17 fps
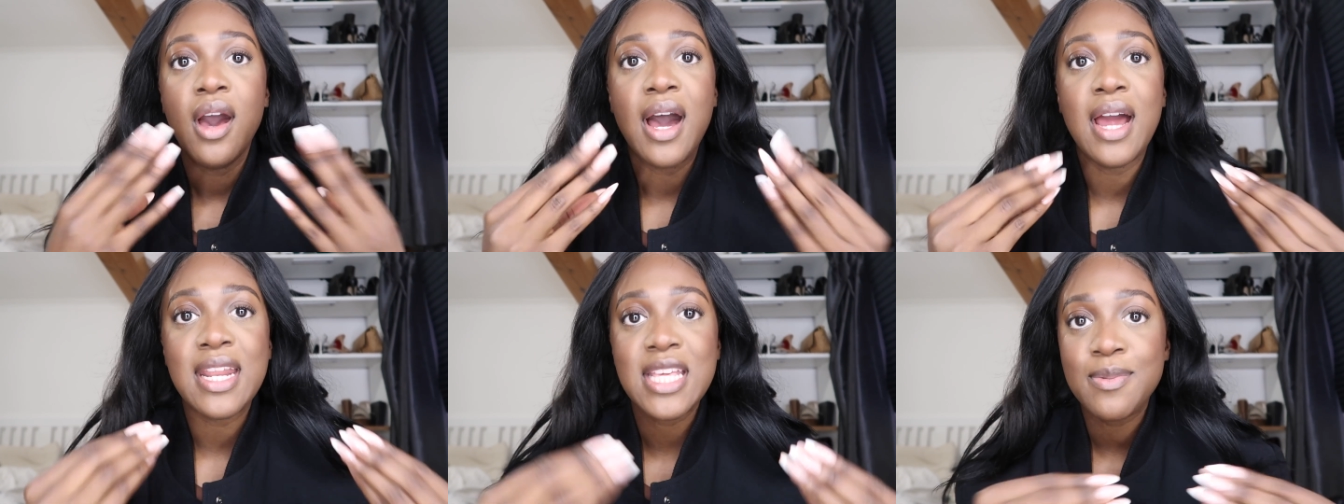
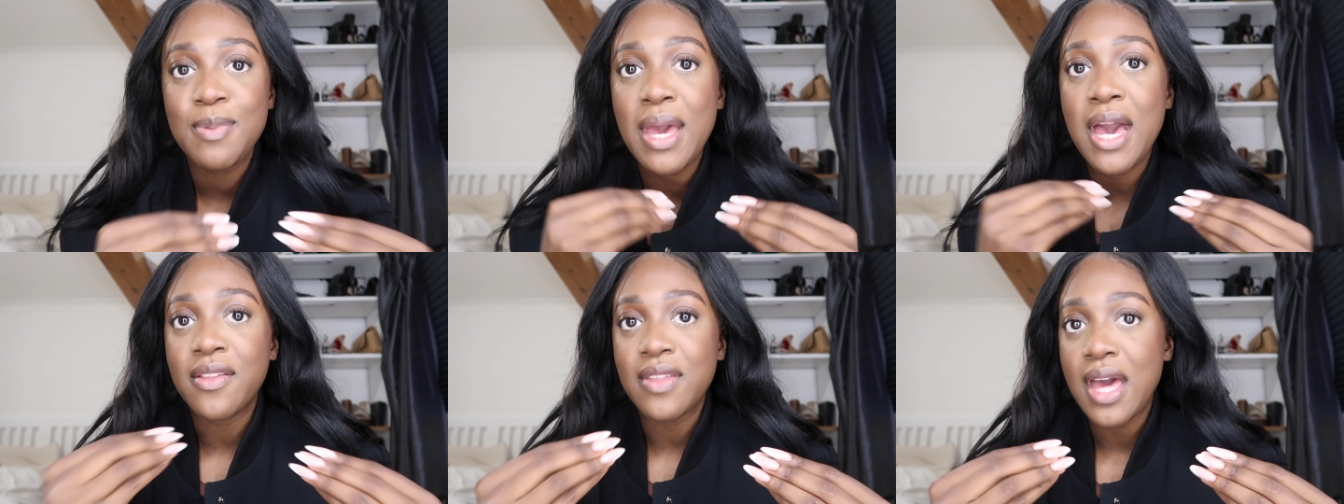i need to
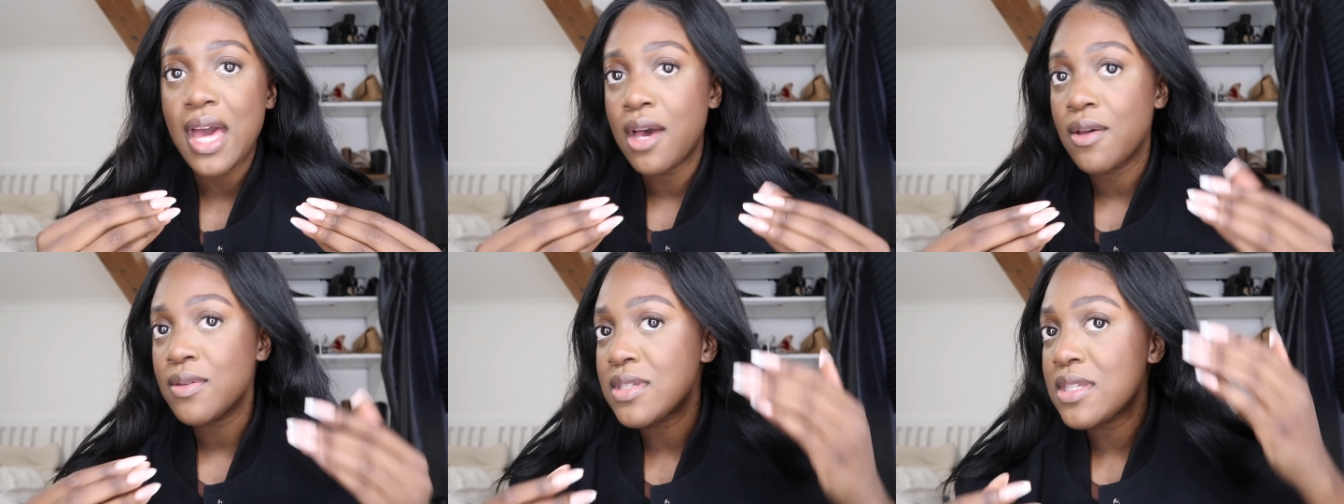be at the
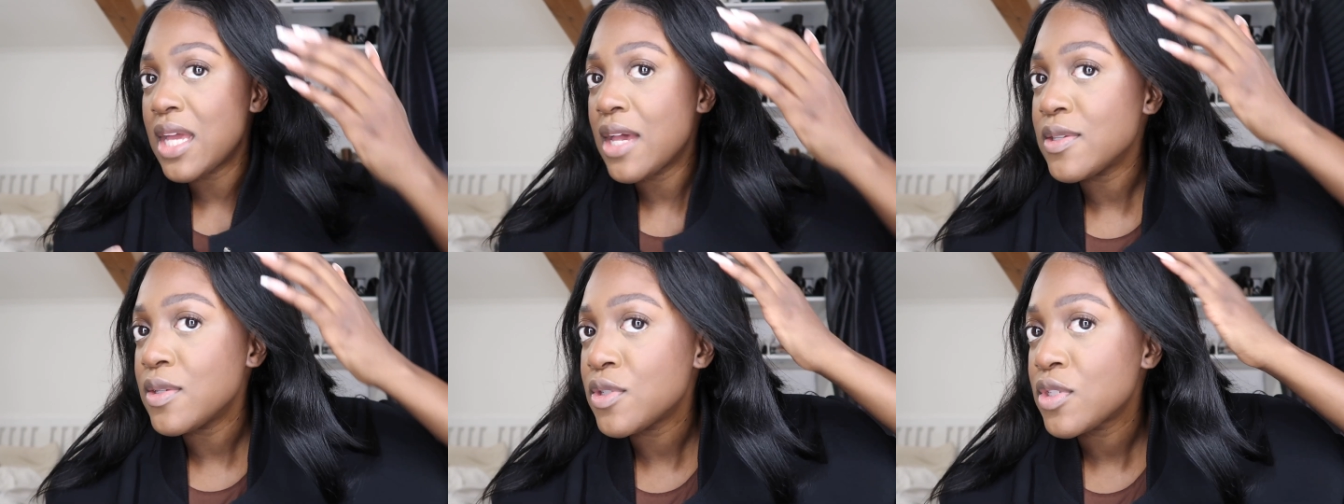house
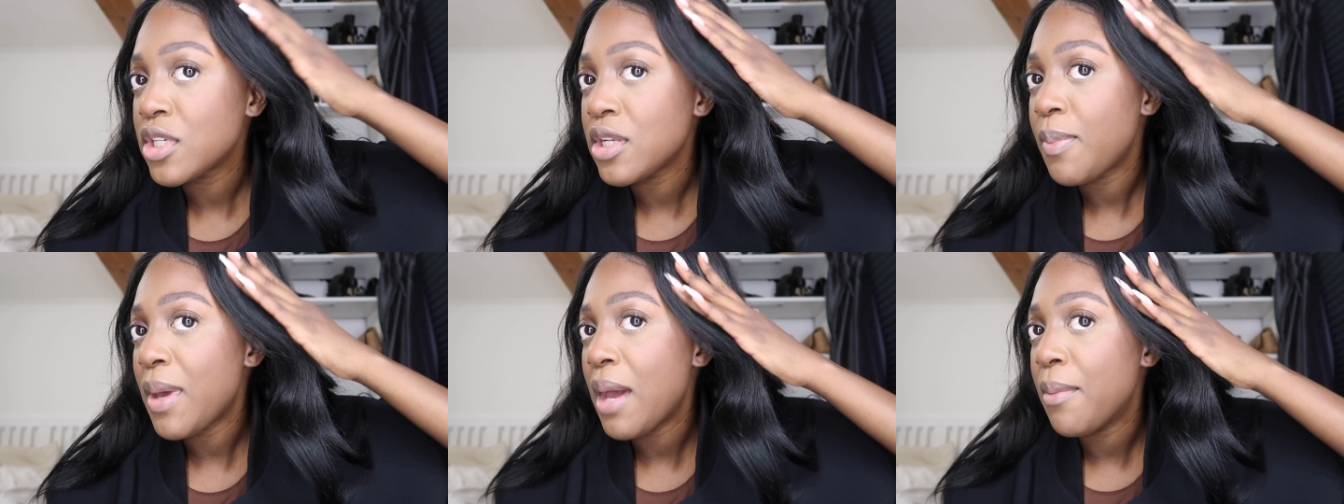now so i'm just
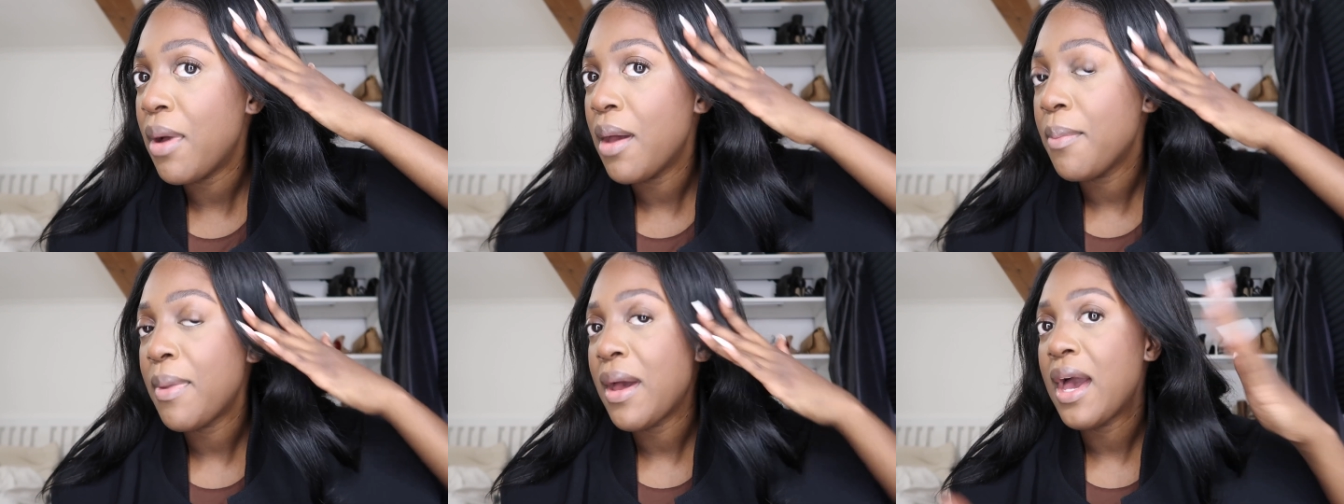going to pack
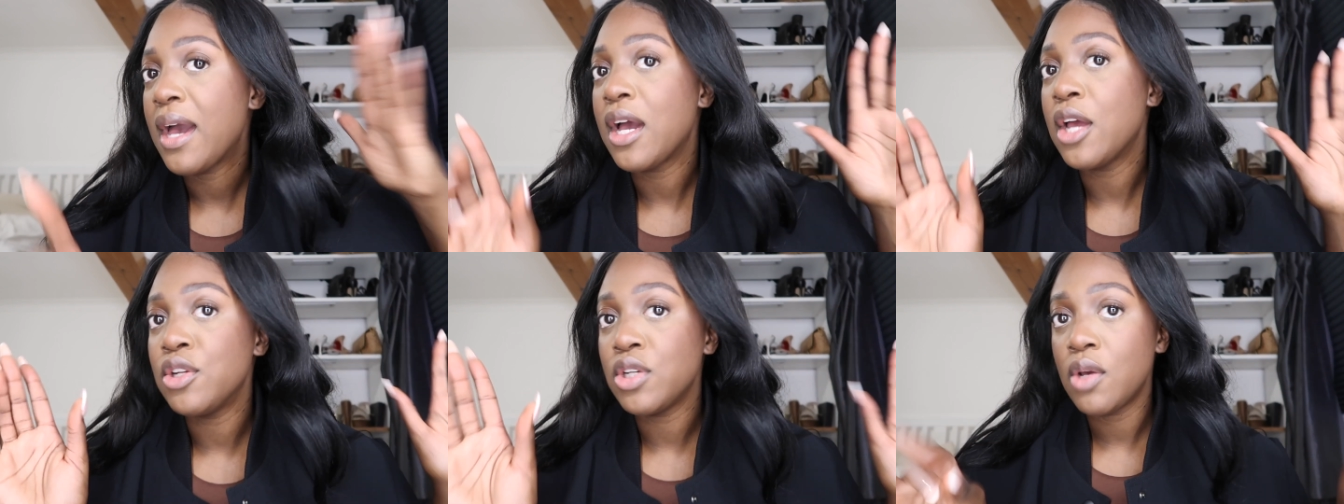my
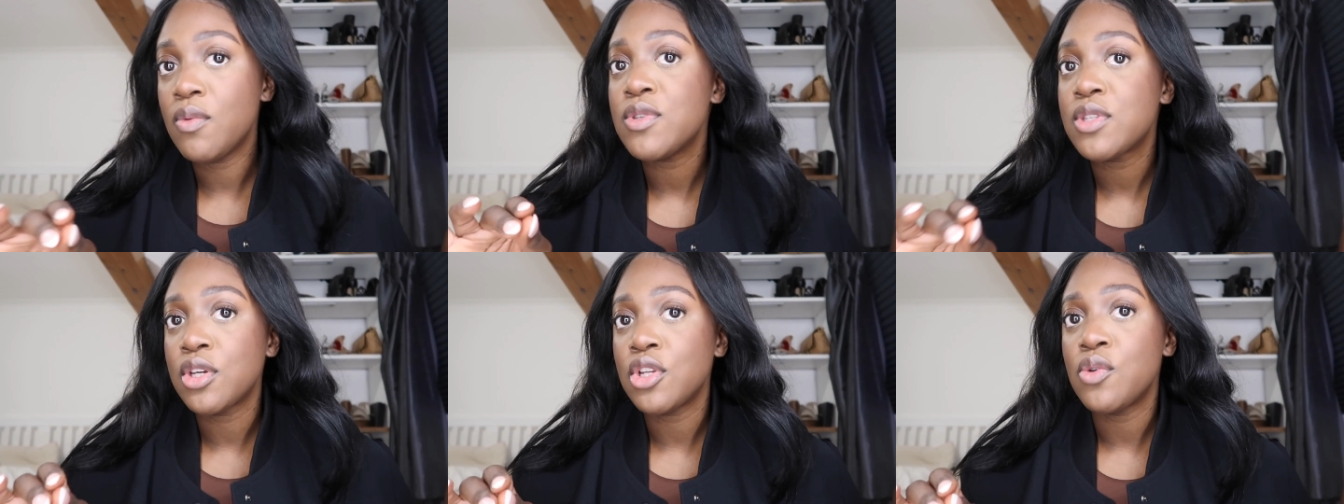bag i
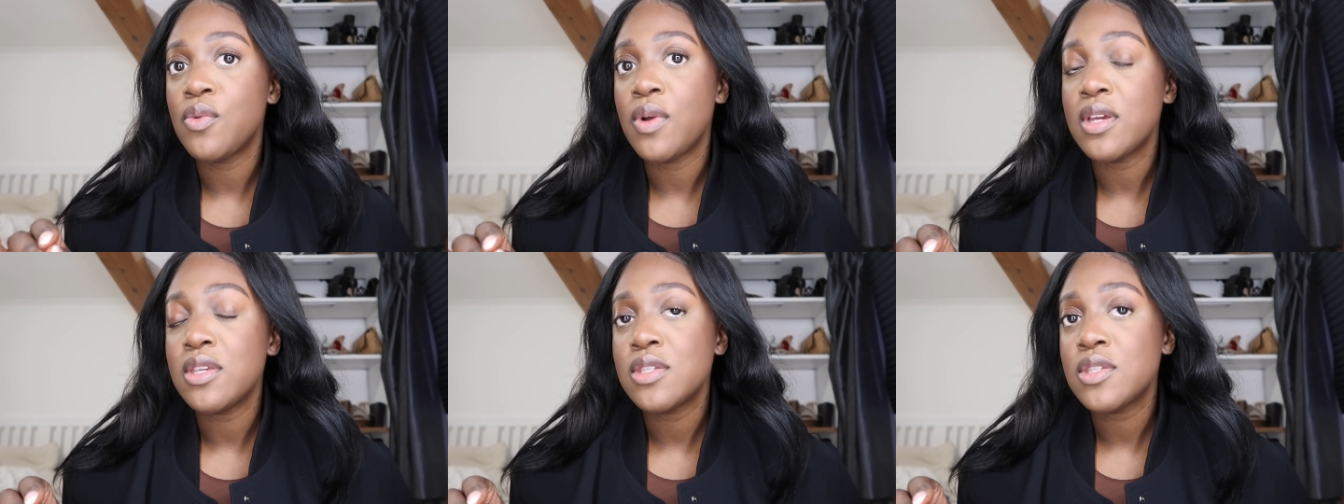know it's going to
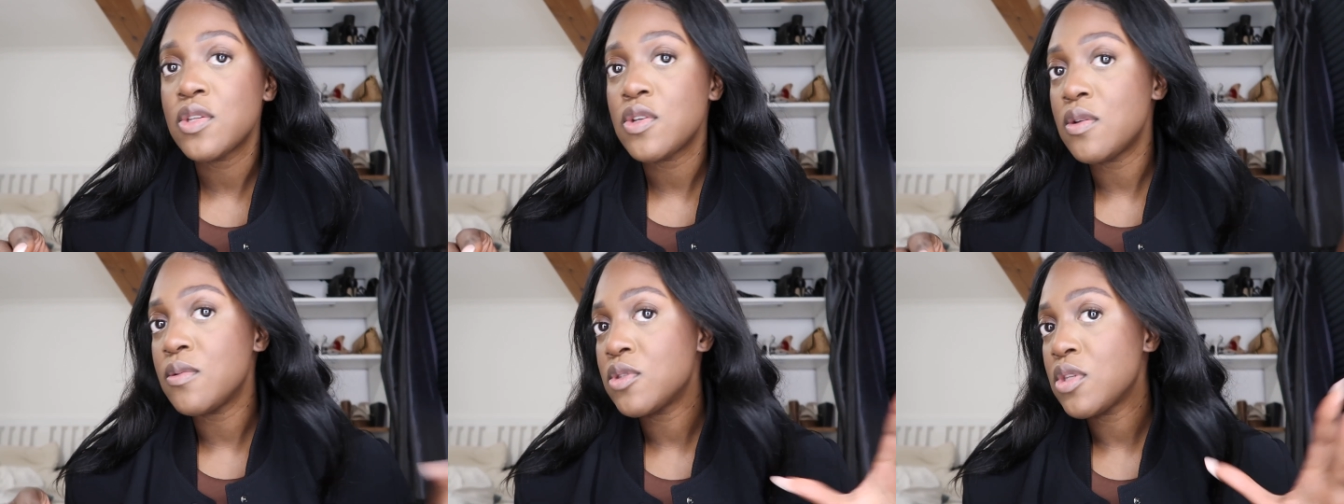rain
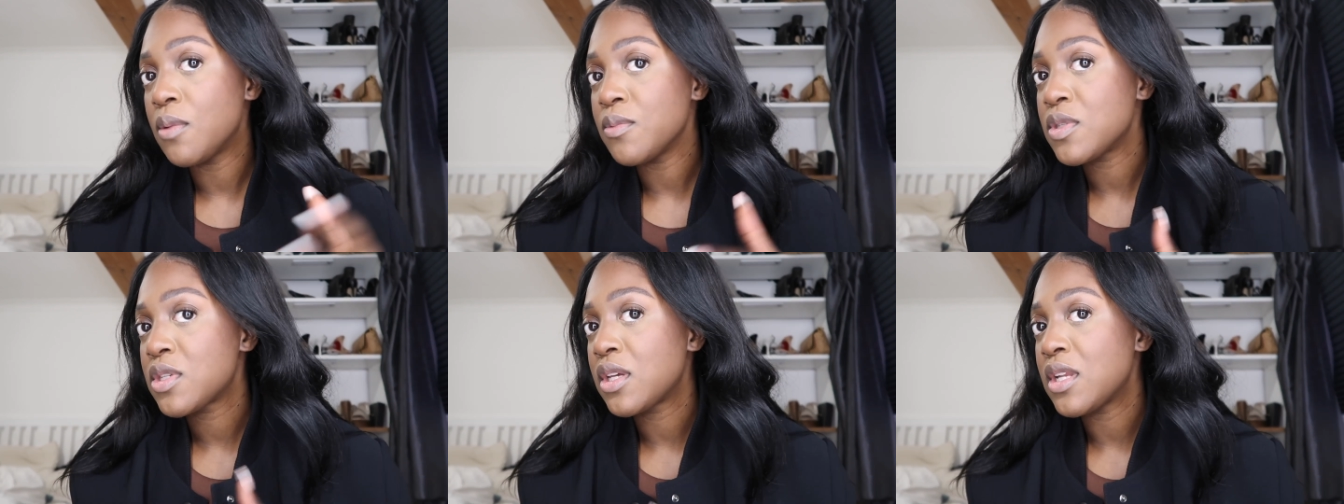soon so
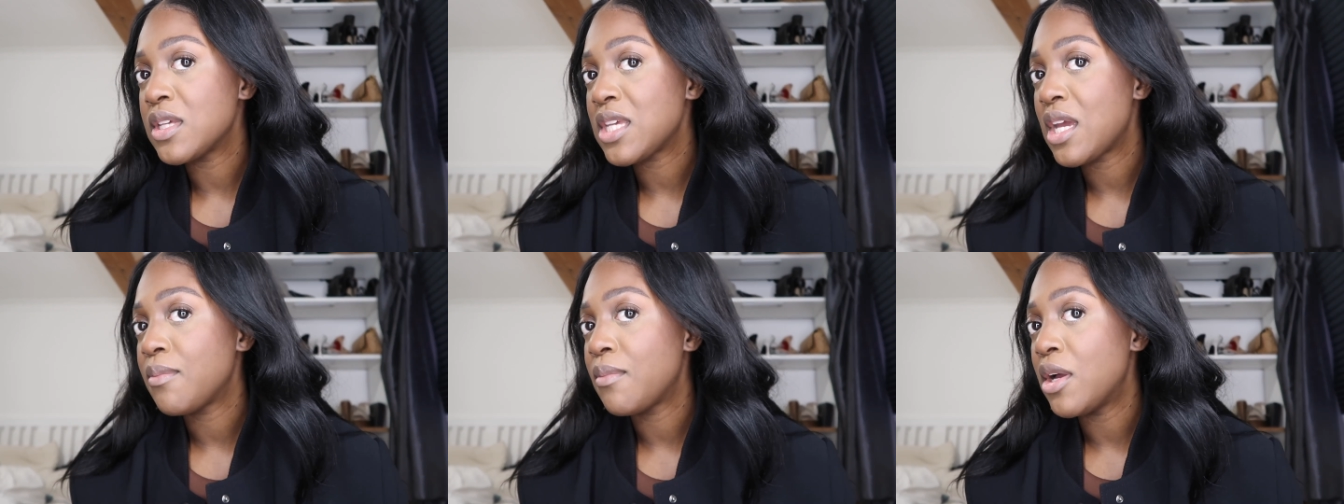i'm just going
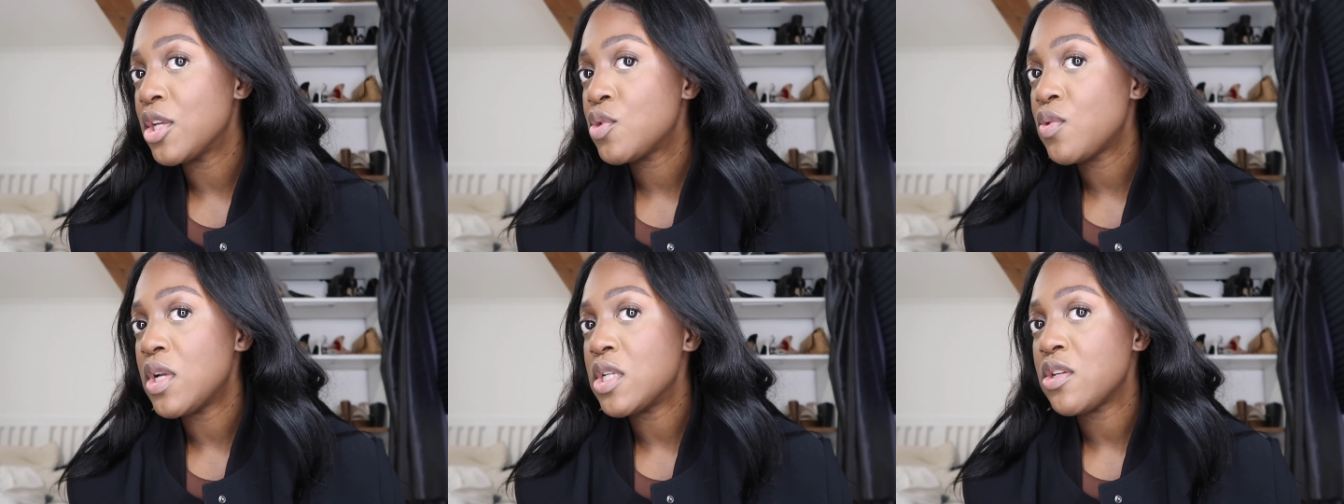to take my
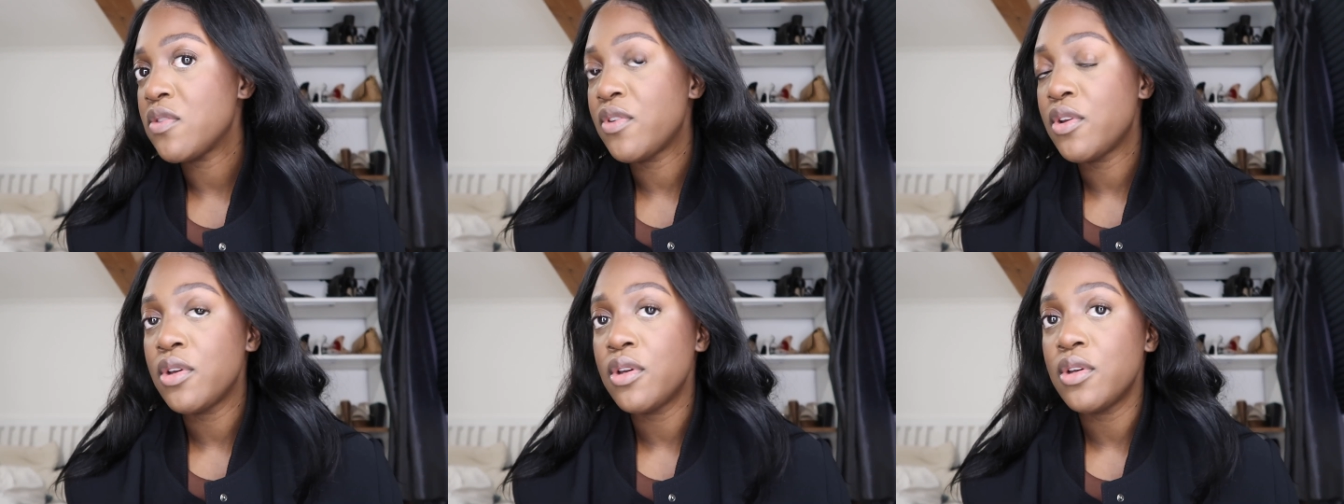trench
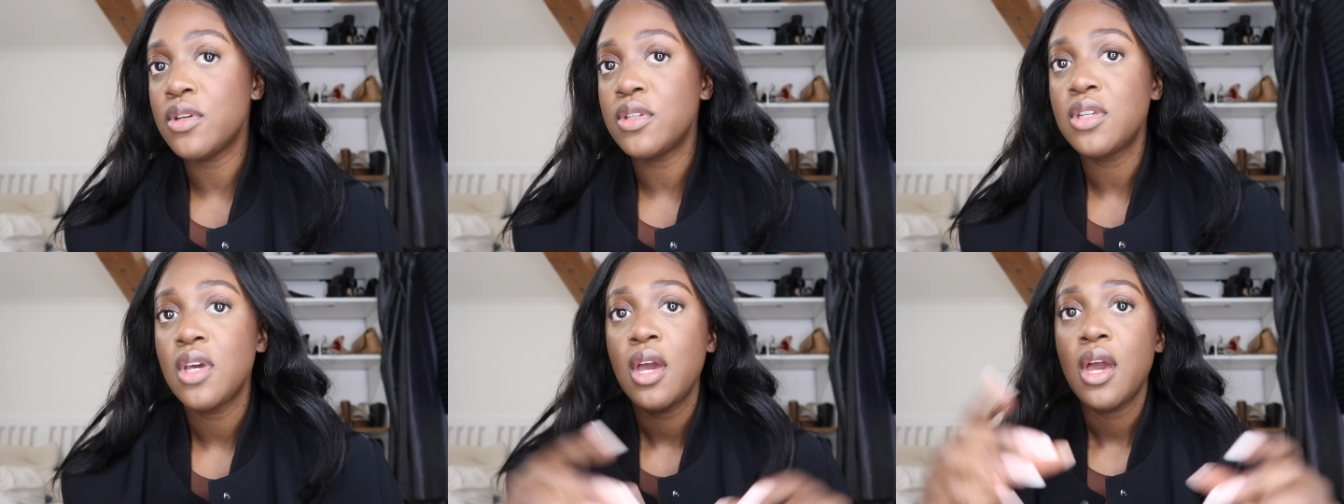of a
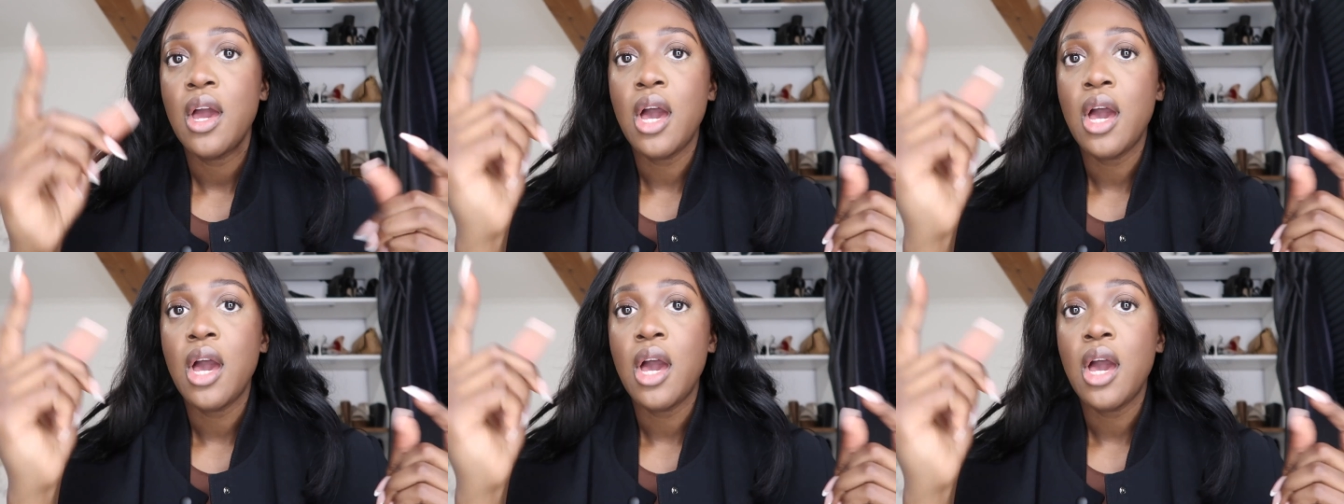hood